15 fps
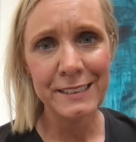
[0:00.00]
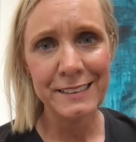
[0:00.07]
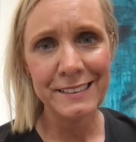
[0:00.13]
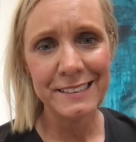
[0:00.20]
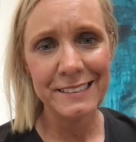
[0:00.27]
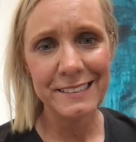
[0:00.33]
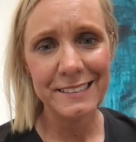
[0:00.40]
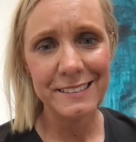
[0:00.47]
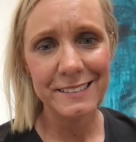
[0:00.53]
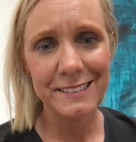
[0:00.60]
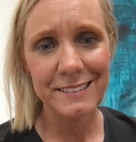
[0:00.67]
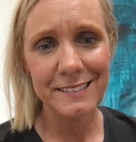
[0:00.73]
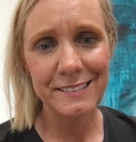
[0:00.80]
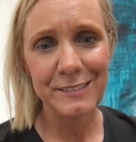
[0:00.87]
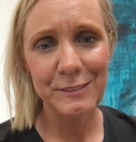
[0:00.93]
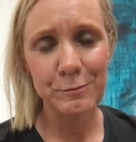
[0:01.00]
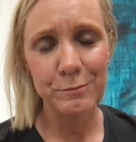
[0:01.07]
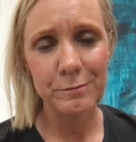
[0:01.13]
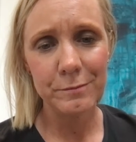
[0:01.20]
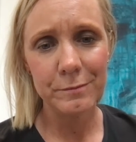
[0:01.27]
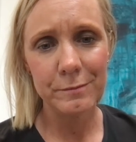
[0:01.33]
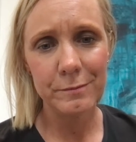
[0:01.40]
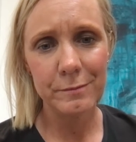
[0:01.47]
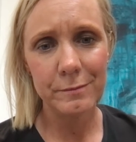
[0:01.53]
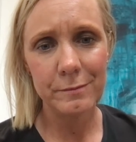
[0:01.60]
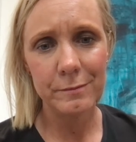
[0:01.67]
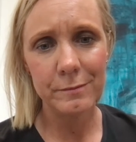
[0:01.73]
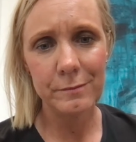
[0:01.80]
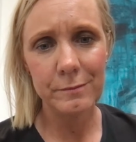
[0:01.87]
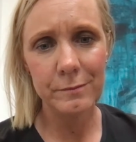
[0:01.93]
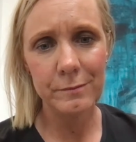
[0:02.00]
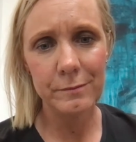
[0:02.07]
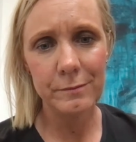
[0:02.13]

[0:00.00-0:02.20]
[no speech]